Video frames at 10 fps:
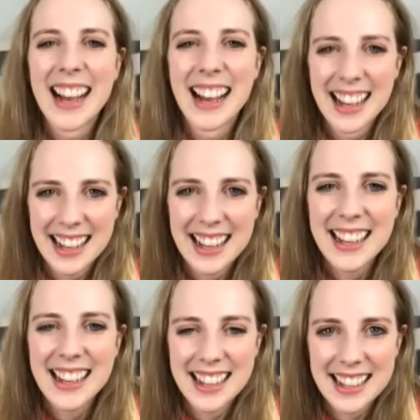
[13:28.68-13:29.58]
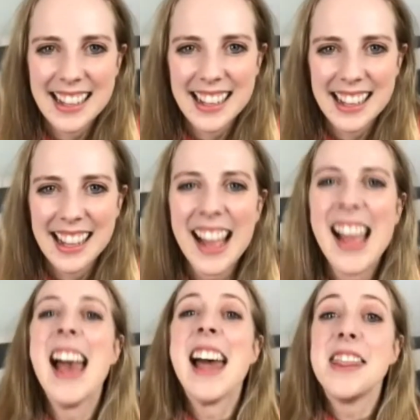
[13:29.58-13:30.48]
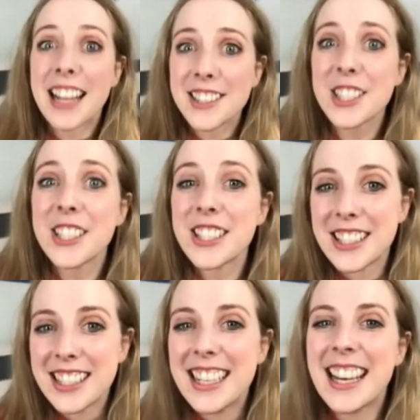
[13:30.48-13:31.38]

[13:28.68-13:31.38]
keep that? How do you keep it safe?